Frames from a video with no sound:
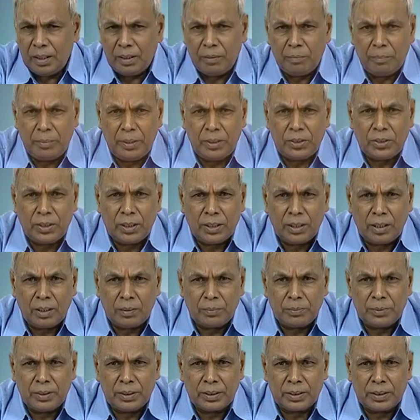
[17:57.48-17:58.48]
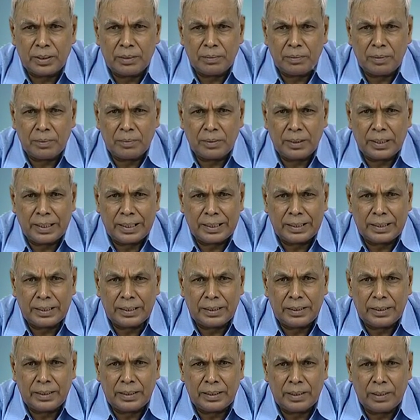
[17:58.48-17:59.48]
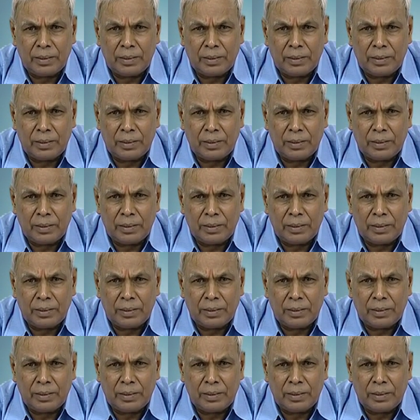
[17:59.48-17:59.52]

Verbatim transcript: Basic objective of the catalytic